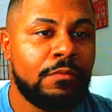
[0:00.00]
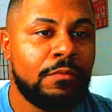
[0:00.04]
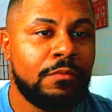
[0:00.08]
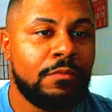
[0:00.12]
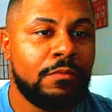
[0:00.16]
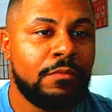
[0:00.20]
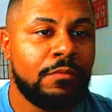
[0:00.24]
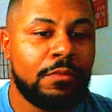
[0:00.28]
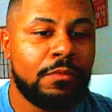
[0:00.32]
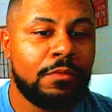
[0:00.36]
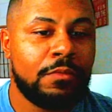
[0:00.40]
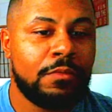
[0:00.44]

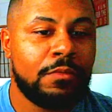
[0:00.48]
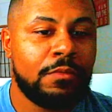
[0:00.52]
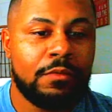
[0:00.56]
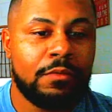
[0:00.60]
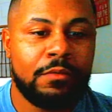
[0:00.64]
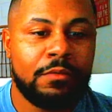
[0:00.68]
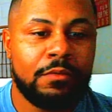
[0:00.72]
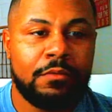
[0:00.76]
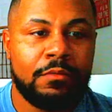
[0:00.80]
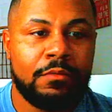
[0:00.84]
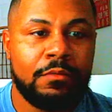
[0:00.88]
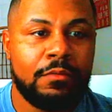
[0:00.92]
All right,
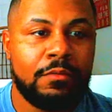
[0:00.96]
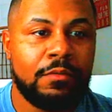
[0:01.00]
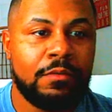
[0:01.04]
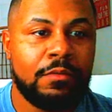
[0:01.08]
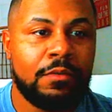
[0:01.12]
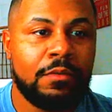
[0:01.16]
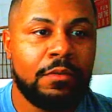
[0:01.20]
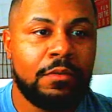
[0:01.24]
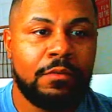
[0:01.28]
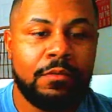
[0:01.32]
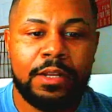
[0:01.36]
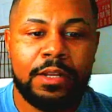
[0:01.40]
let's
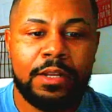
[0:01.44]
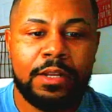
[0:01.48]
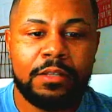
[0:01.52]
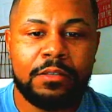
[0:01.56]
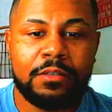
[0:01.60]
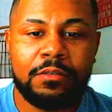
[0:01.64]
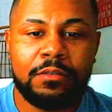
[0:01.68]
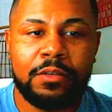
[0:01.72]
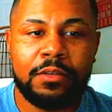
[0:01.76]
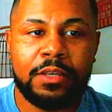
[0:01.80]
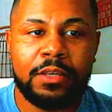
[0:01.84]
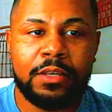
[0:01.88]
look
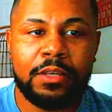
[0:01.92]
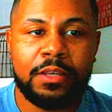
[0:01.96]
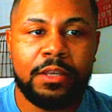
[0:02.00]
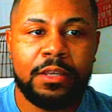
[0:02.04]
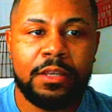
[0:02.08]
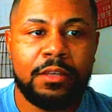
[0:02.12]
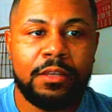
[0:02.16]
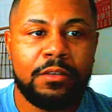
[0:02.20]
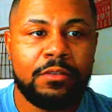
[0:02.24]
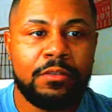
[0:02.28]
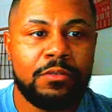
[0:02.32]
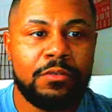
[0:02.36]

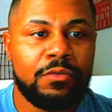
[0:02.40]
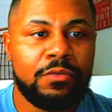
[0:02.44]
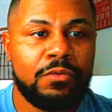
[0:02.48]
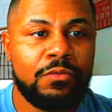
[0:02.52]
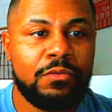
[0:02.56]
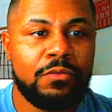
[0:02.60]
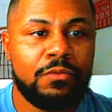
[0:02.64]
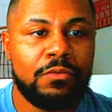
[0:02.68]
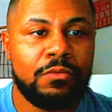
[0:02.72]
into